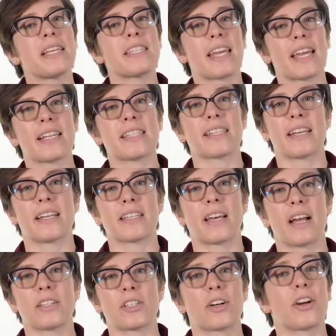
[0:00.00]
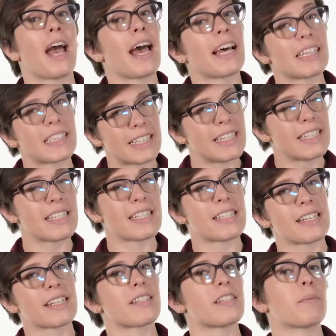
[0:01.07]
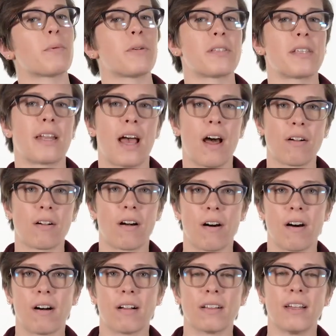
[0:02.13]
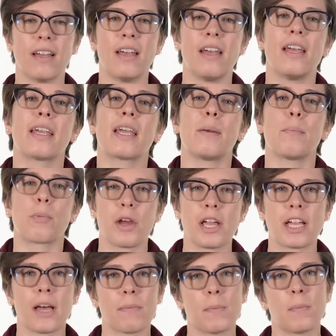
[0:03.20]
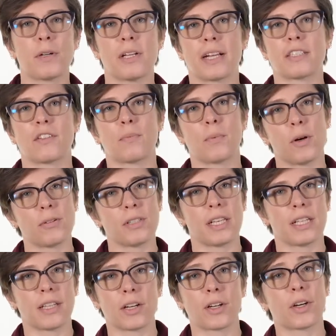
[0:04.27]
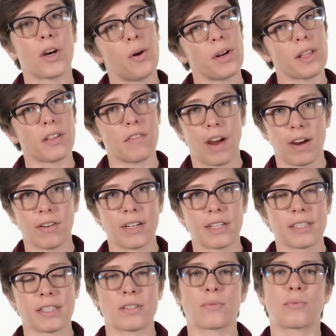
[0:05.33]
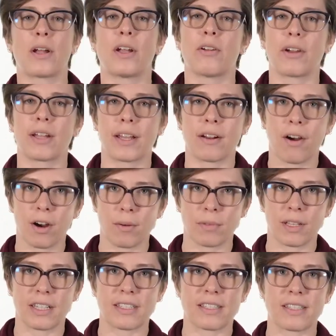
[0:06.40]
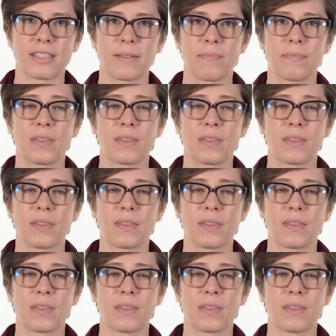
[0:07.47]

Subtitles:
hand sanitizer, at least 60% alcohol, can break up the protective protein layer coating the virus, rendering it harmless.